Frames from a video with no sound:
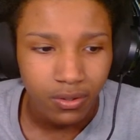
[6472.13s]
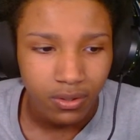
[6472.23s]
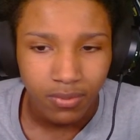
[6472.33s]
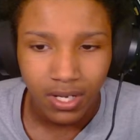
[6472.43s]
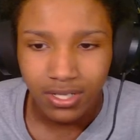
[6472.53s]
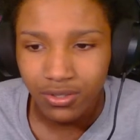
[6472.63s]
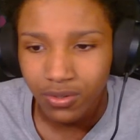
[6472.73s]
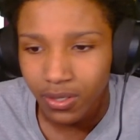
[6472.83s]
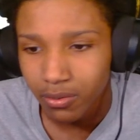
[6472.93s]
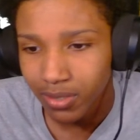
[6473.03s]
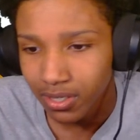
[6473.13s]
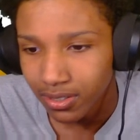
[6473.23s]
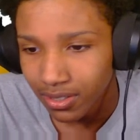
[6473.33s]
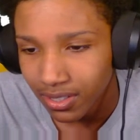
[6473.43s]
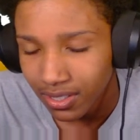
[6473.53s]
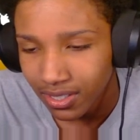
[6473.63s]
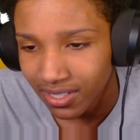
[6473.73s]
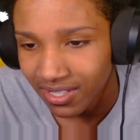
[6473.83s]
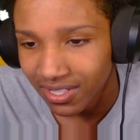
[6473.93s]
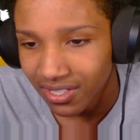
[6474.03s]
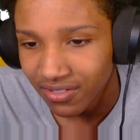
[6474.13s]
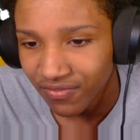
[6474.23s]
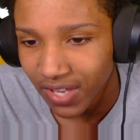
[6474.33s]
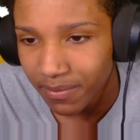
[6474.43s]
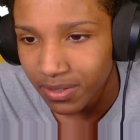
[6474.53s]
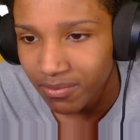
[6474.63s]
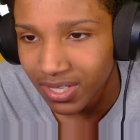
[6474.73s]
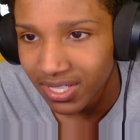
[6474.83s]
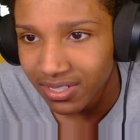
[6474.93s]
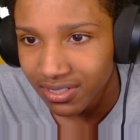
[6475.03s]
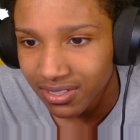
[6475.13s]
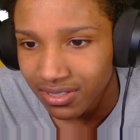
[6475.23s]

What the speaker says: Bro, how did you know, bro? He fapping a man?